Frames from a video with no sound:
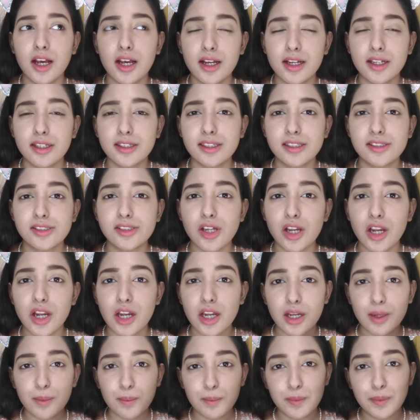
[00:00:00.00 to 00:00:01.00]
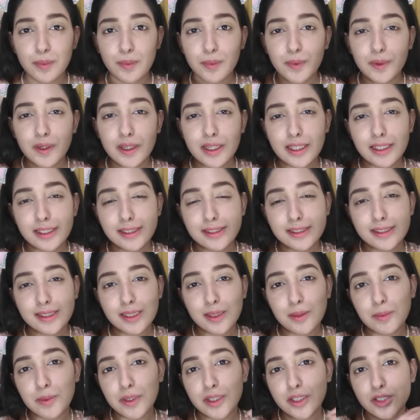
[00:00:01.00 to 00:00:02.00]
These are a little
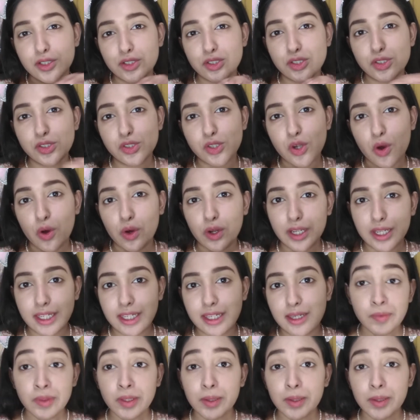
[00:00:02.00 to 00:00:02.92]
bit chalky,